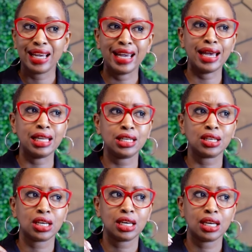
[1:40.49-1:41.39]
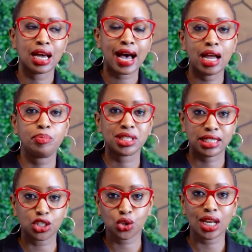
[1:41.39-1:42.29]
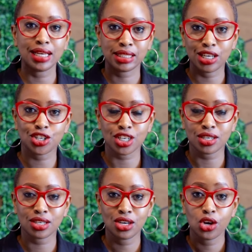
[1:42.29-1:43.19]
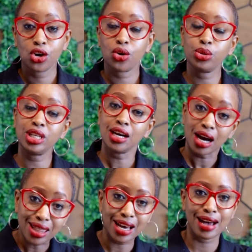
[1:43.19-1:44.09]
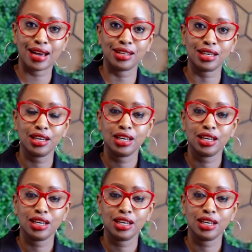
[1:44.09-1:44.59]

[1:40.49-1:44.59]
and hypersexualization, on the other hand,